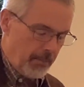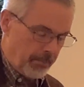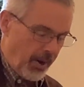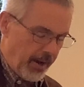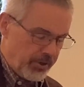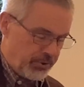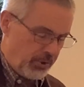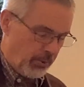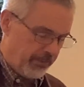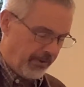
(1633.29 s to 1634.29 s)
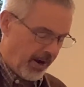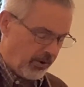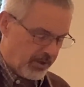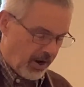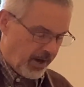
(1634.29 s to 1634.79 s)
But do you
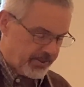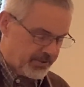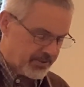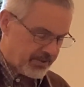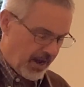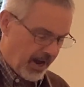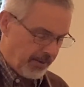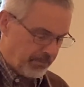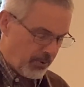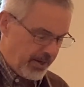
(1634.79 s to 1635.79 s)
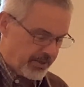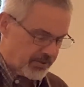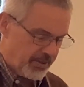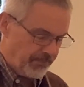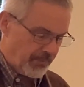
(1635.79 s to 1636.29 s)
revile God's high
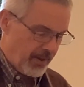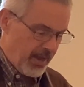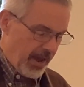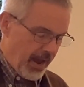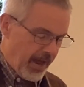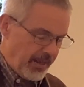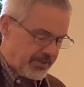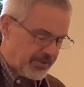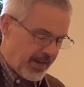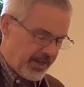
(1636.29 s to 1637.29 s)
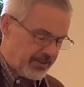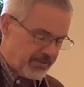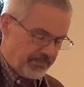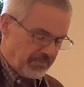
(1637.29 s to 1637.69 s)
priest? And he says,